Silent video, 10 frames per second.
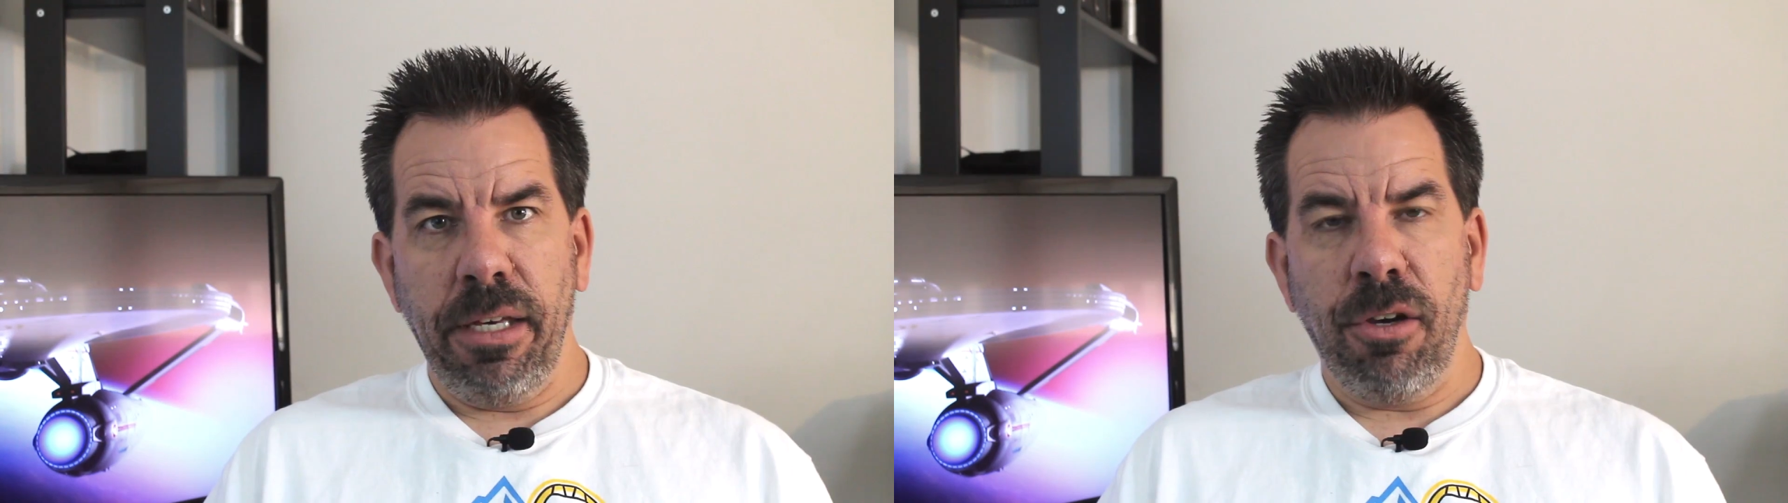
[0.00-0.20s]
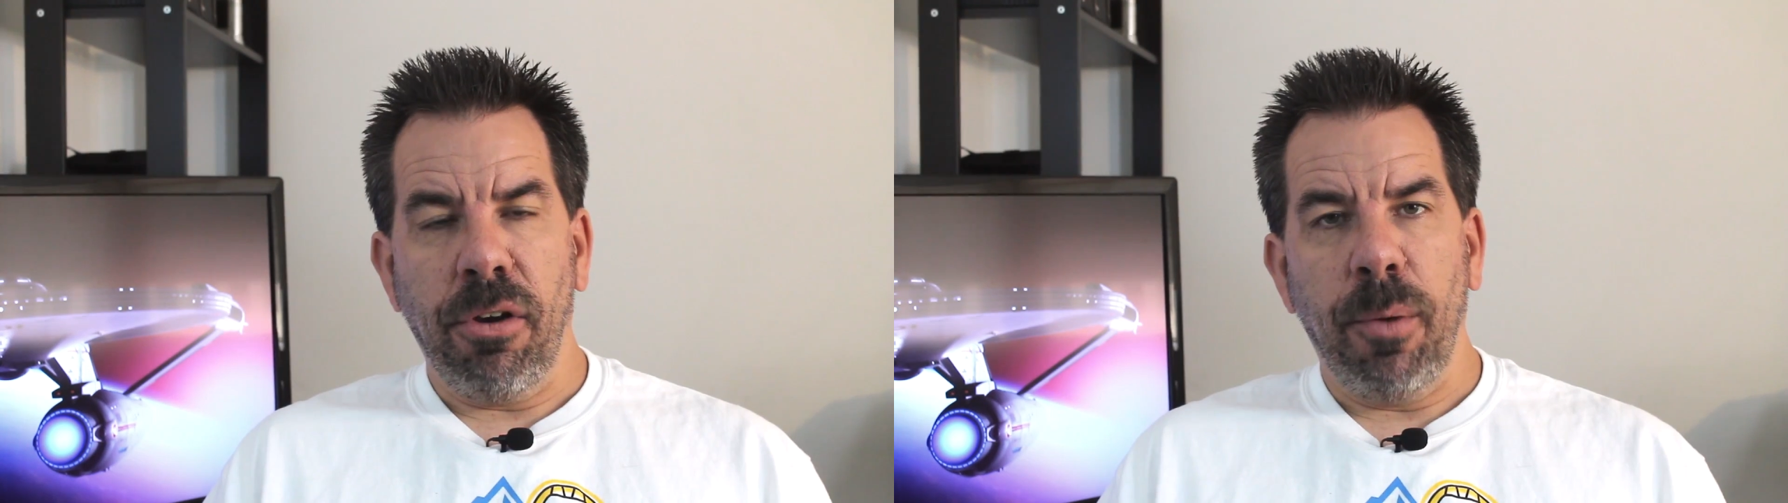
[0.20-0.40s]

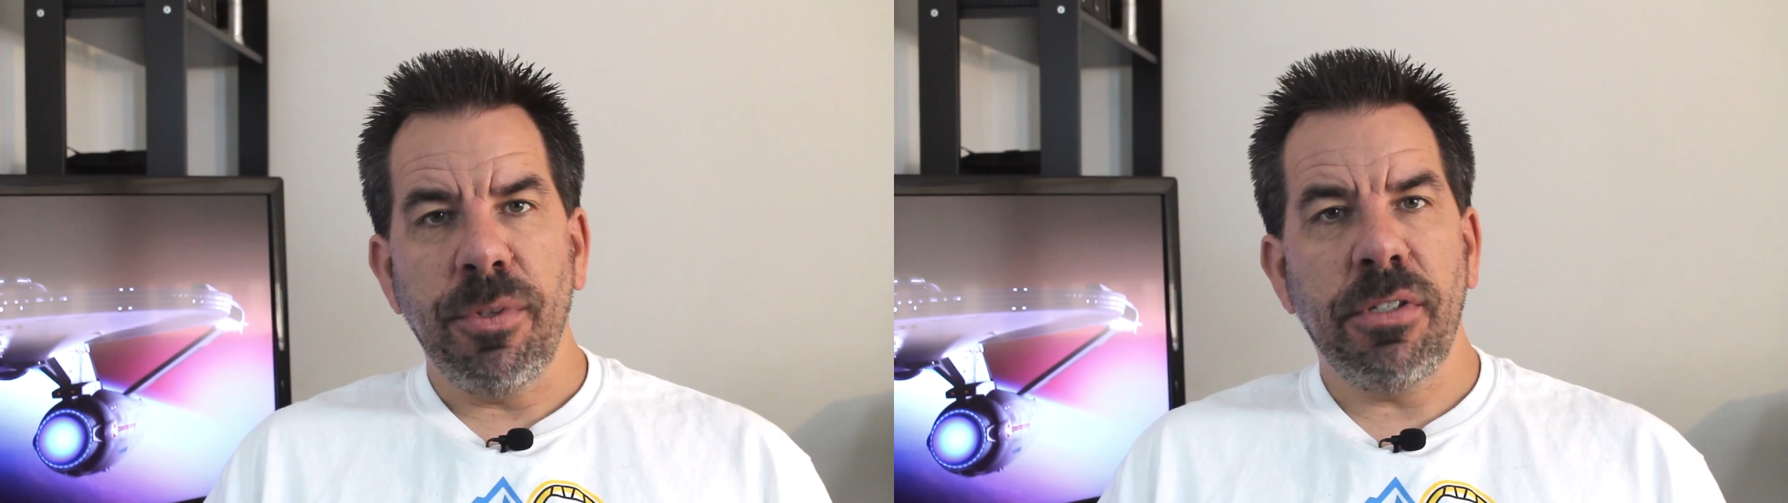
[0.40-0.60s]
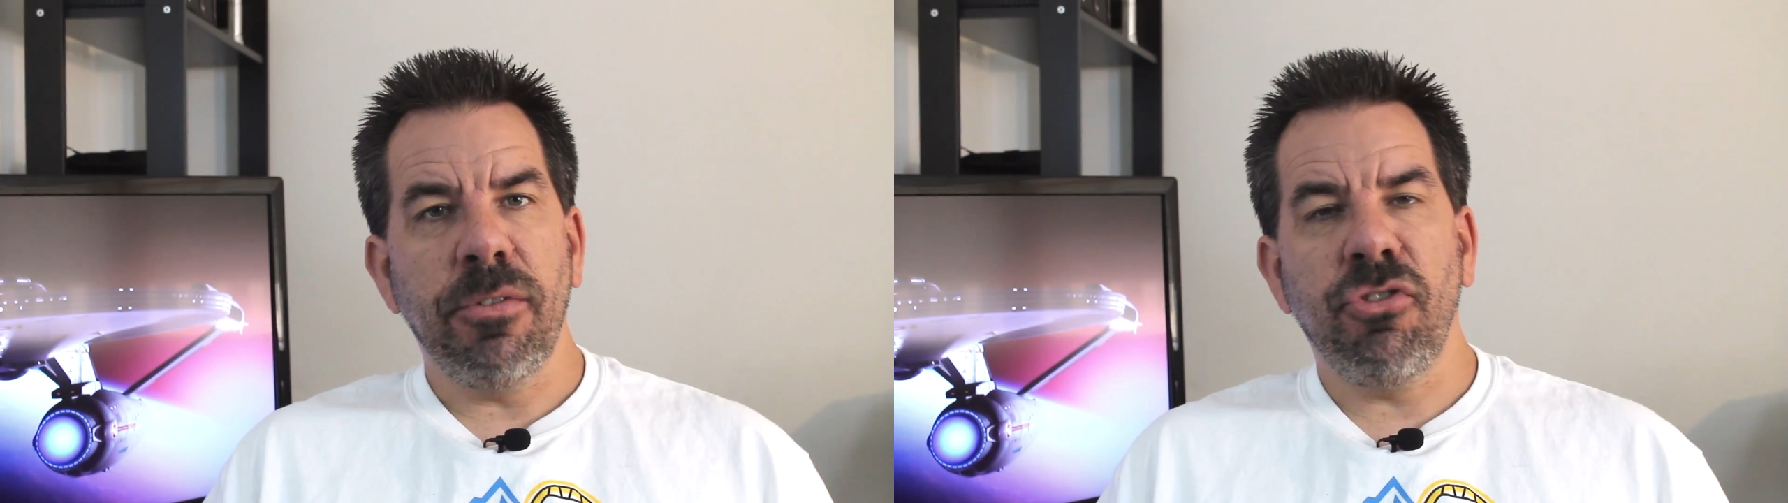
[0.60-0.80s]
here. I
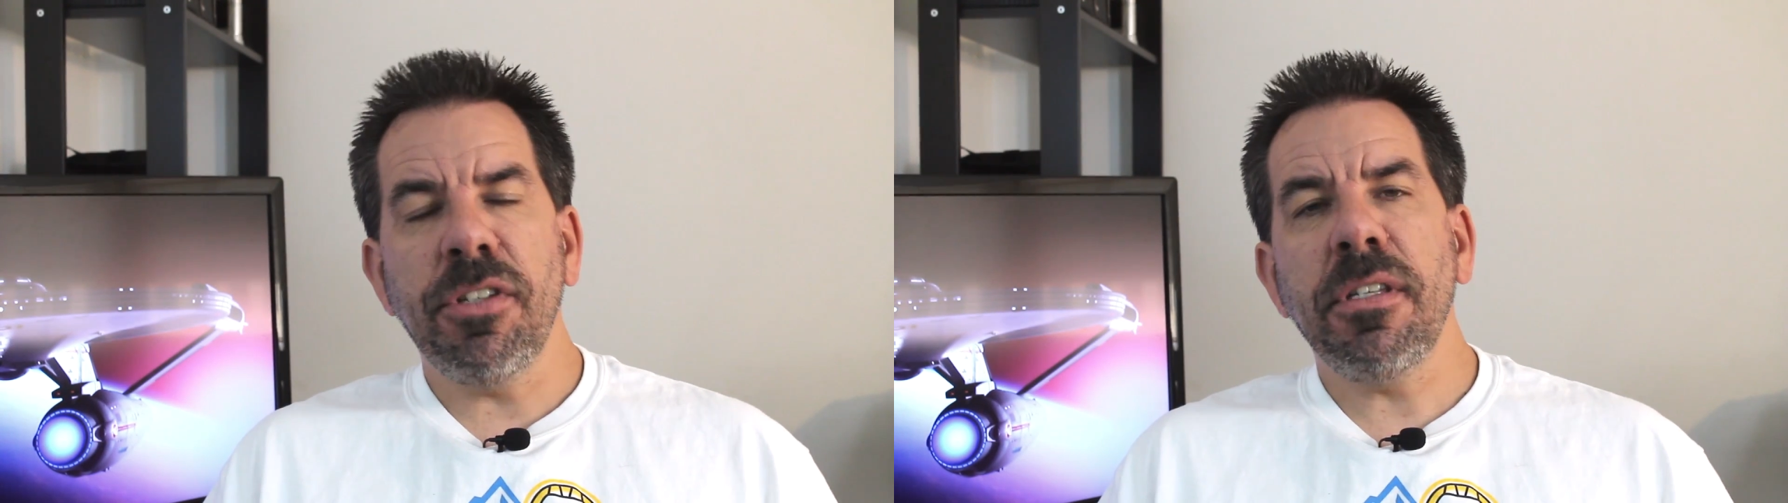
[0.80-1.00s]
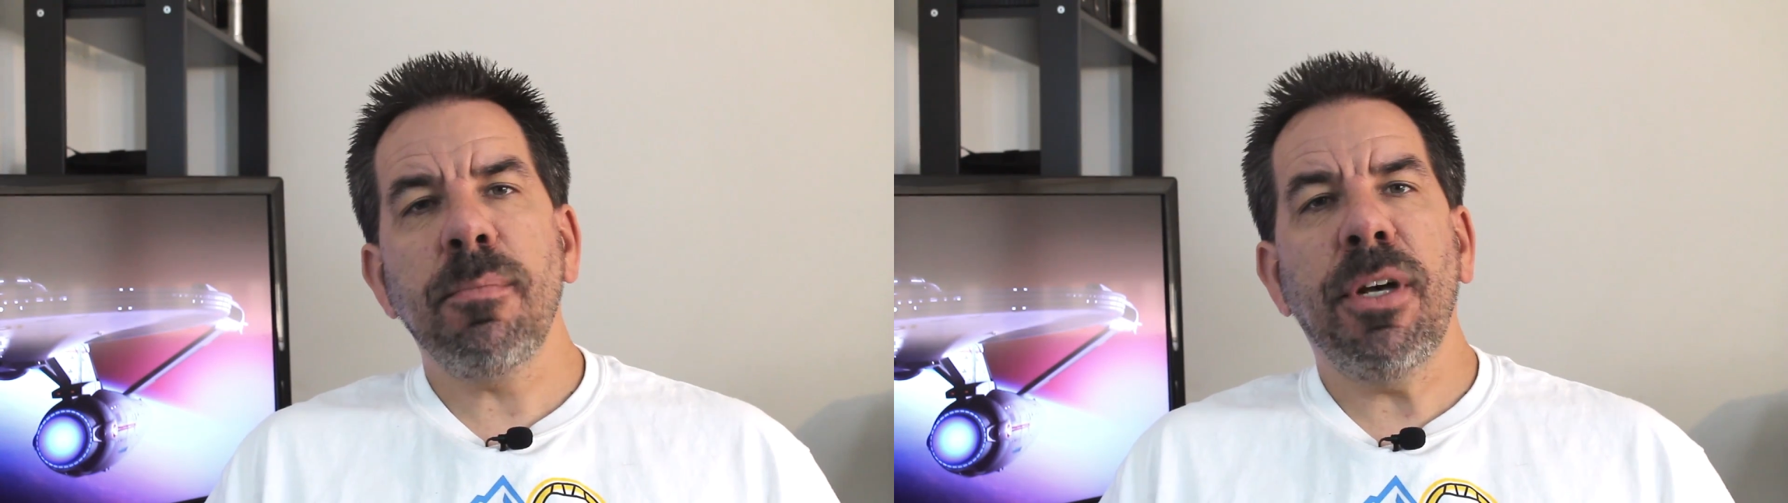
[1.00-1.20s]
was
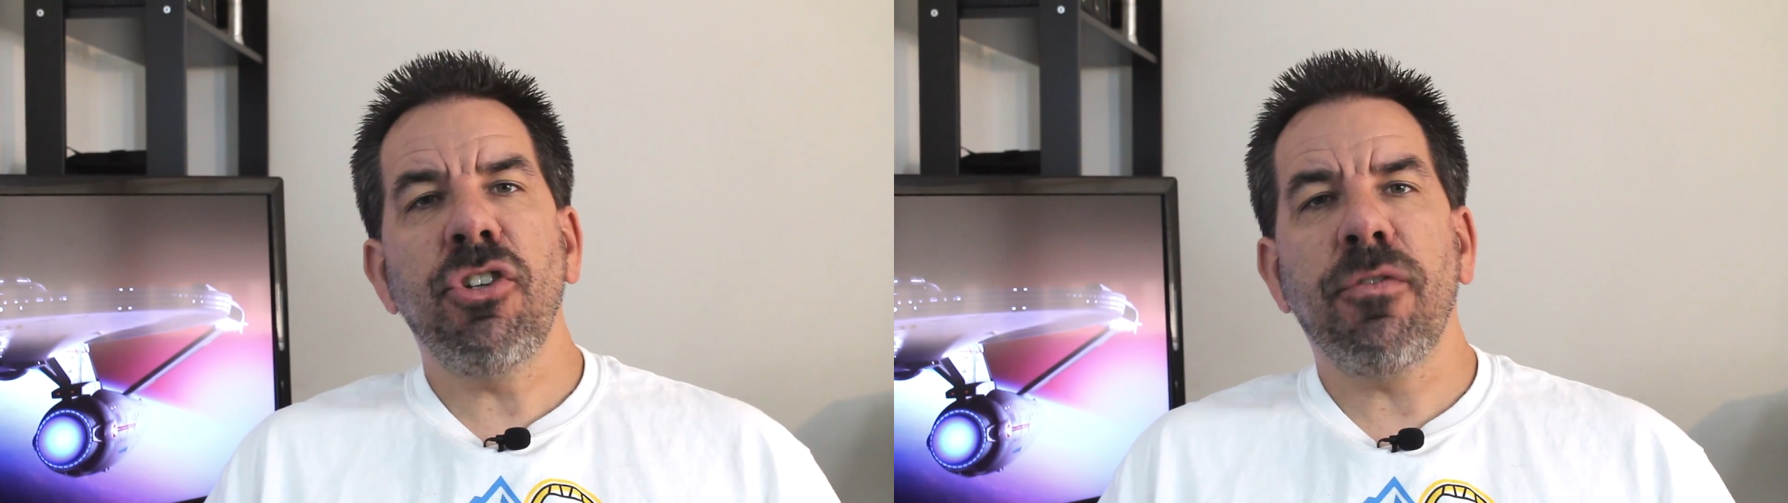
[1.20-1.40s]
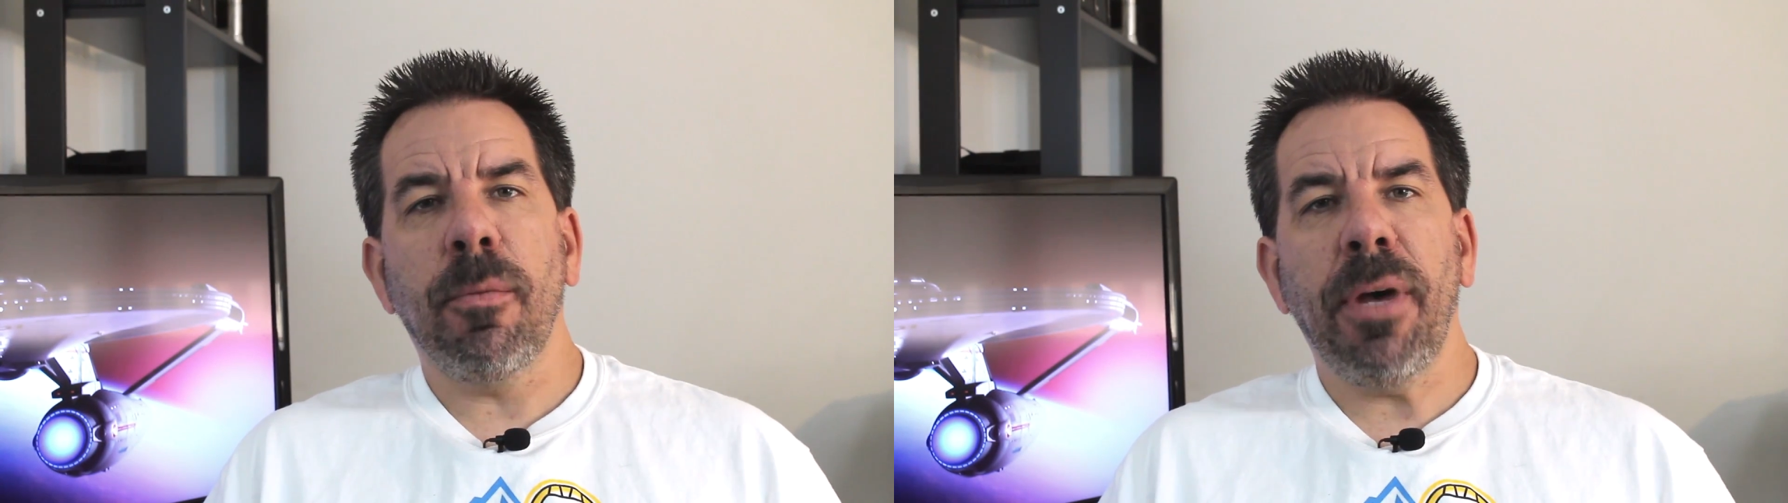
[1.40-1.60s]
just as
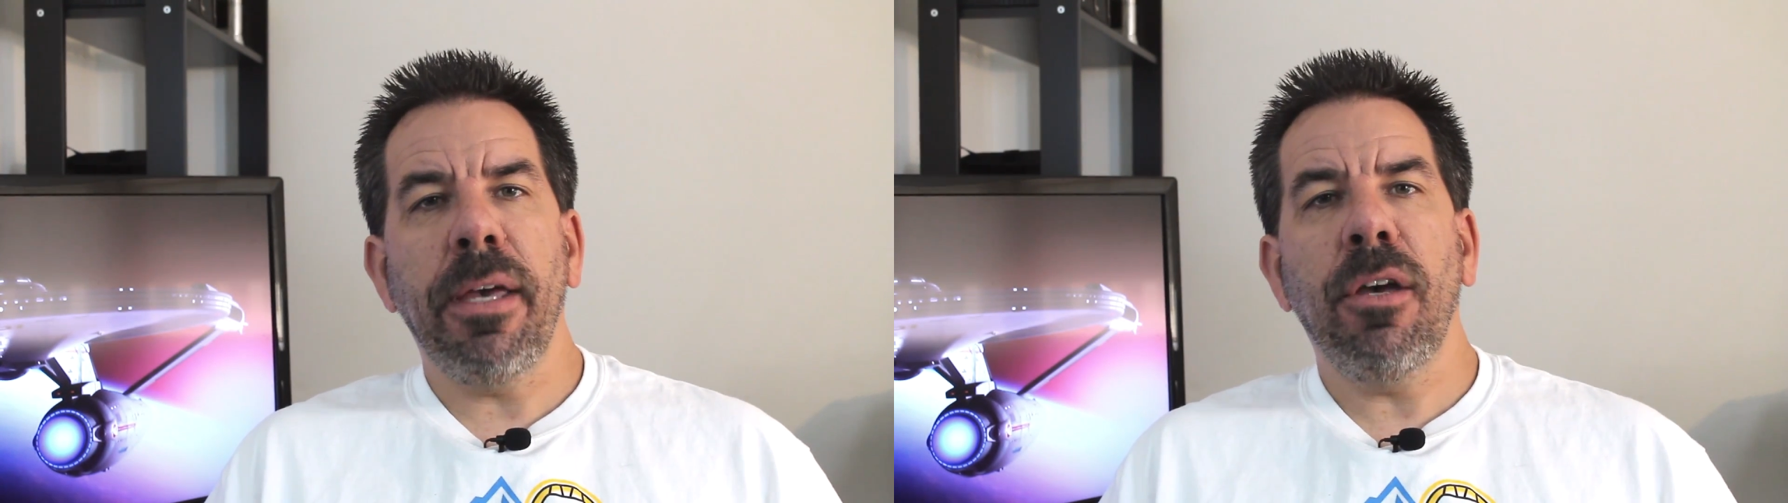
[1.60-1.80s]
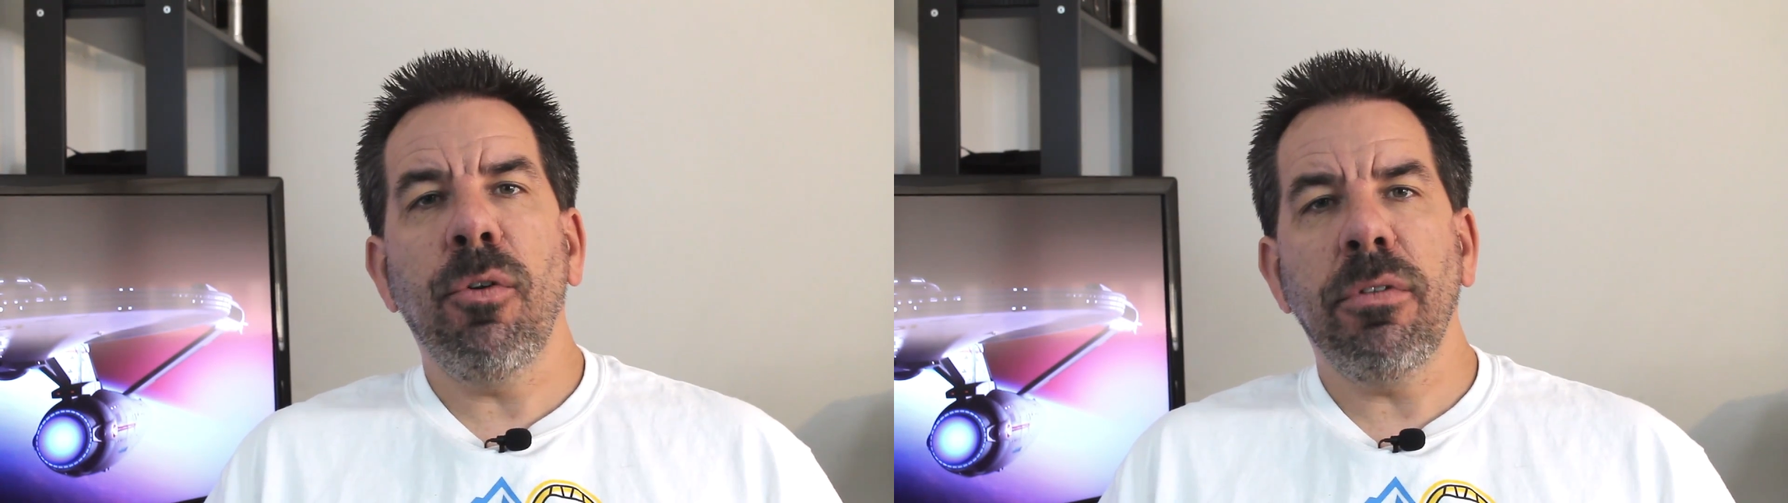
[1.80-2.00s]
much for
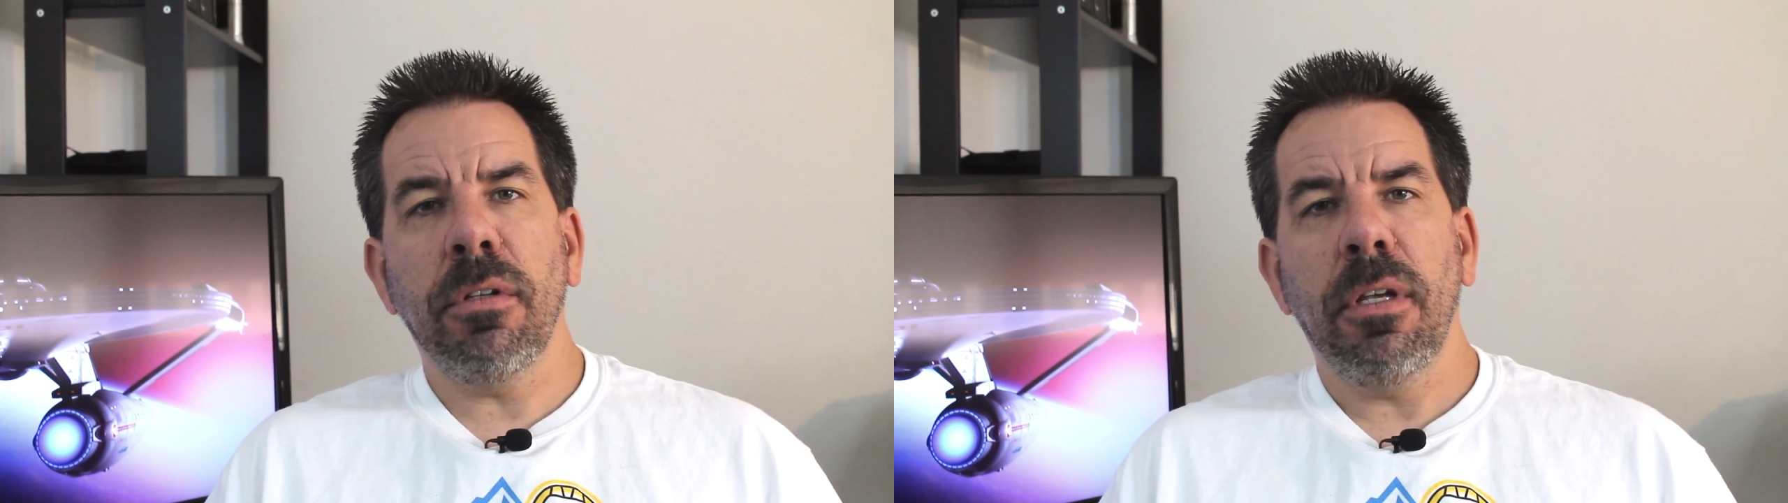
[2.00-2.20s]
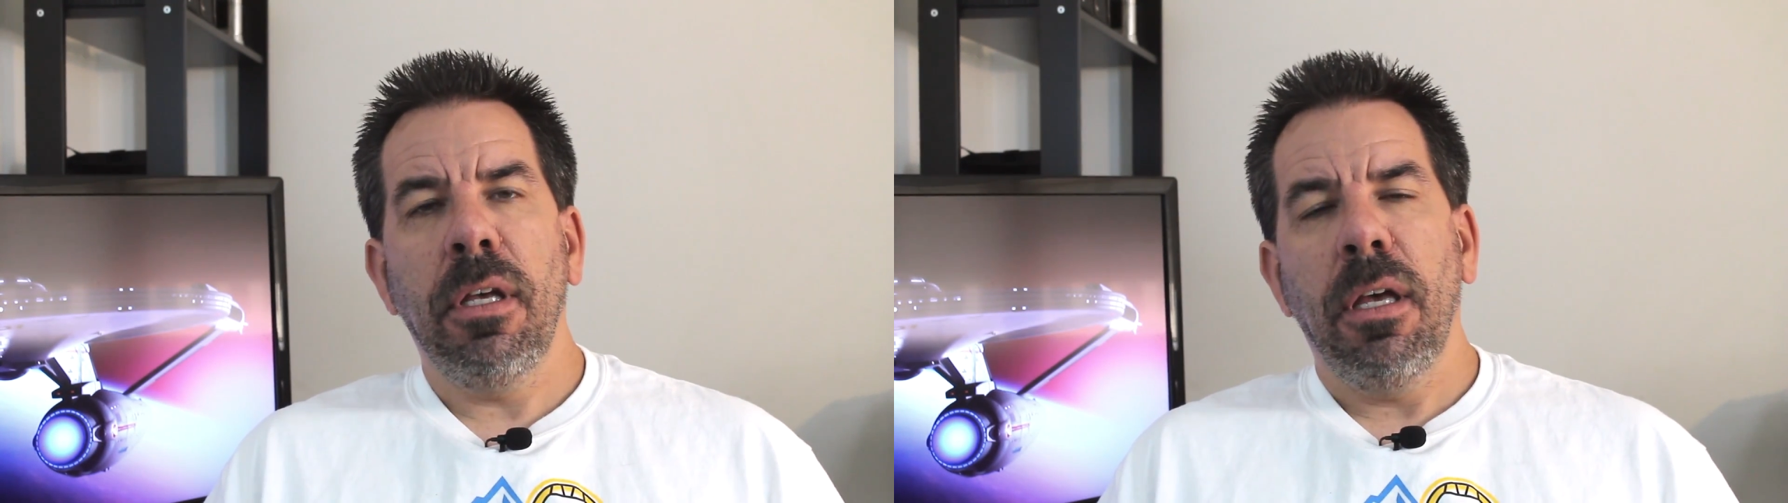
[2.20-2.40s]
my own